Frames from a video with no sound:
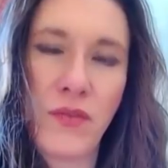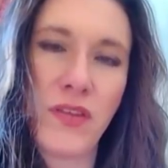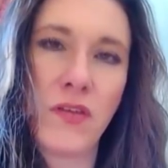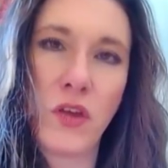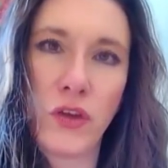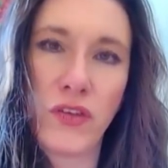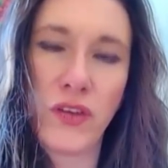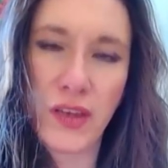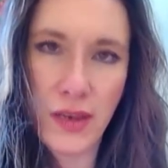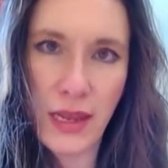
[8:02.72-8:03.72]
it's in good
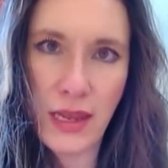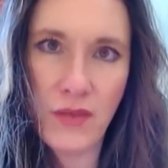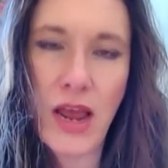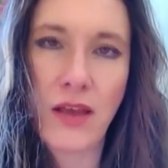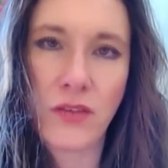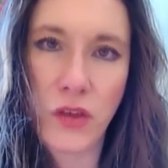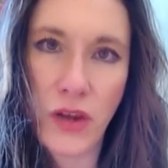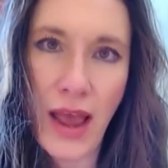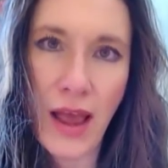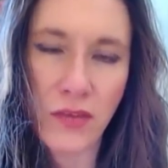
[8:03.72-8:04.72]
dignity, if it has good
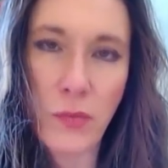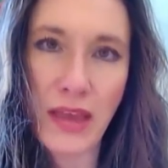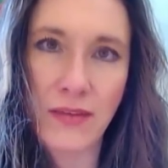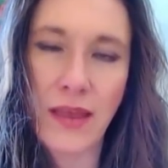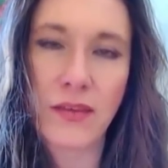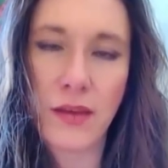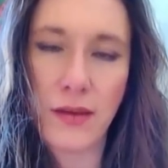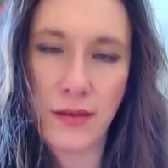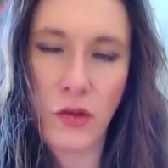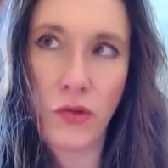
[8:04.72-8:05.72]
aspects,
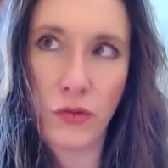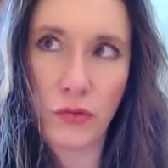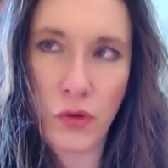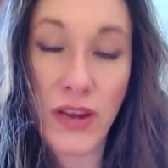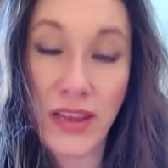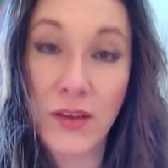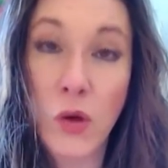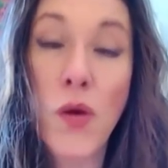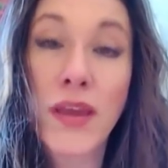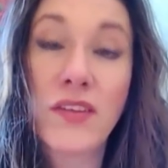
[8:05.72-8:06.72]
you're
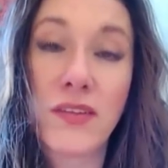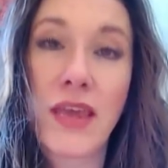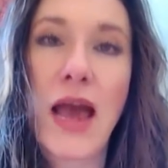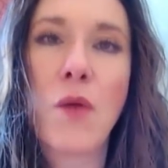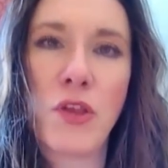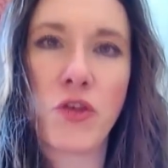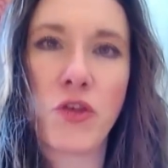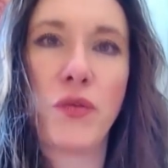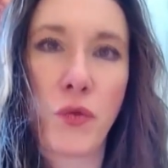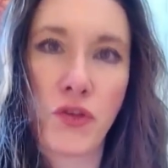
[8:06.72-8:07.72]
going to see how much
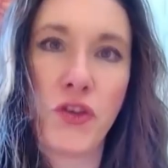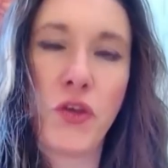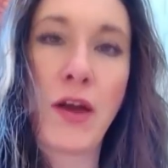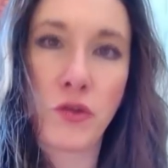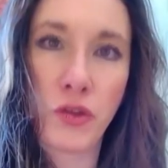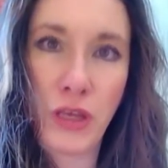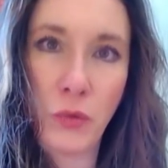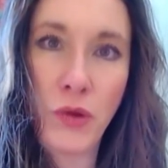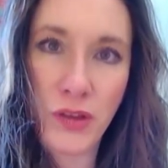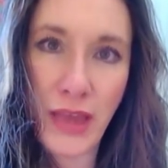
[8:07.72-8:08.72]
good fortune you actually
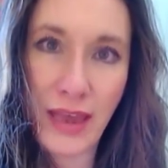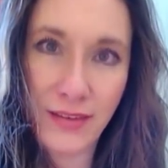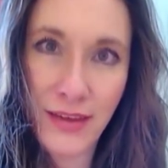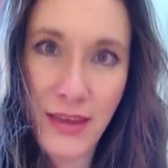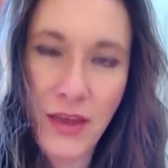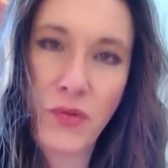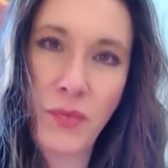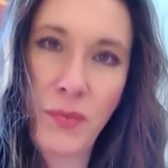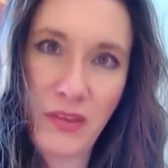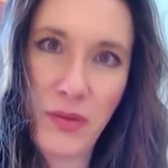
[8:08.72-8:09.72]
will get from
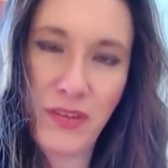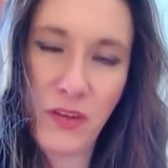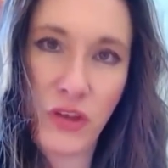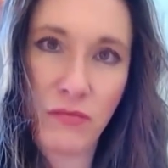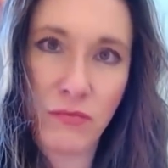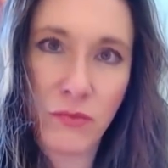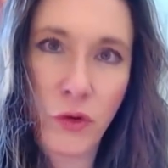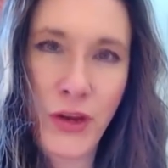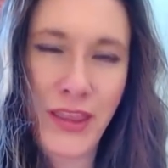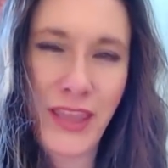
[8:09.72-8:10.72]
its position
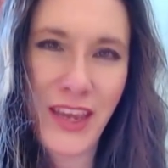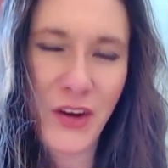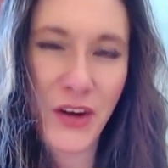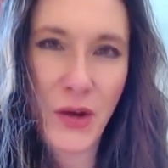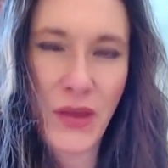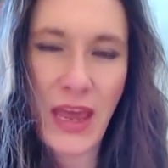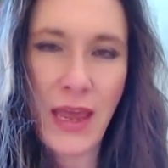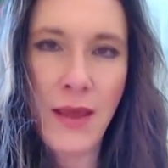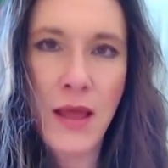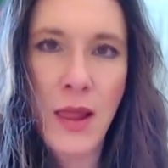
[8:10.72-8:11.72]
during the year.
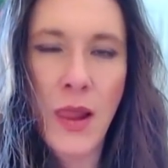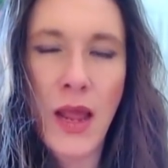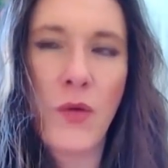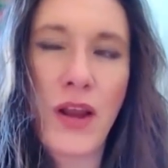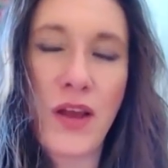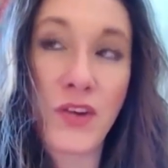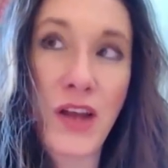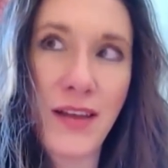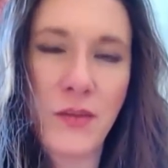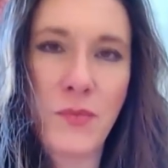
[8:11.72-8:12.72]
Okay. Oh, and I
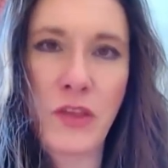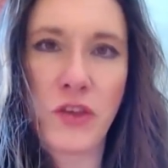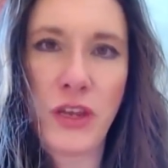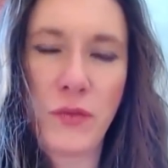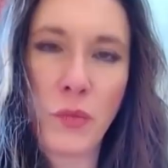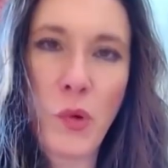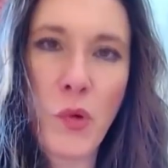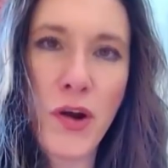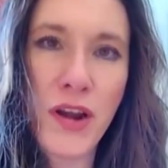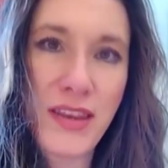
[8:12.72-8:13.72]
forgot to mention, if you're
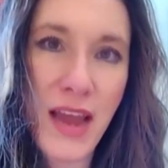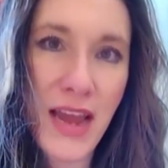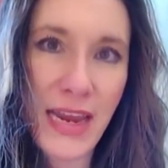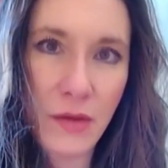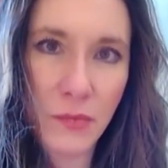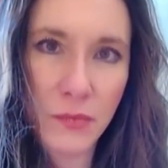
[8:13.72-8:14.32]
born at night,